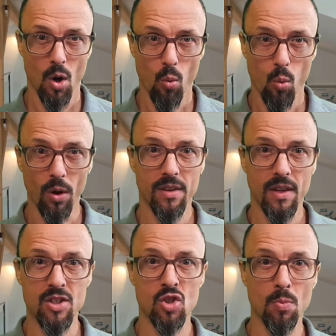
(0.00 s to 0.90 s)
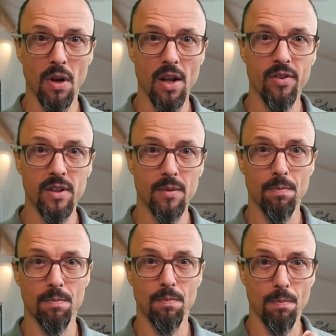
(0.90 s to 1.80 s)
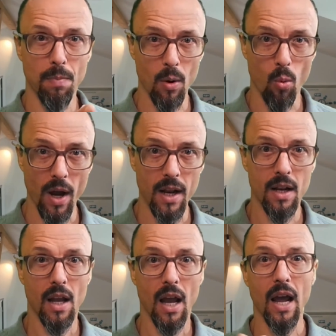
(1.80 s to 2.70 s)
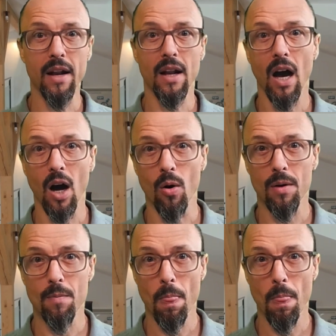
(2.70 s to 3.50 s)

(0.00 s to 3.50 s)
what needs to be delivered by when and how.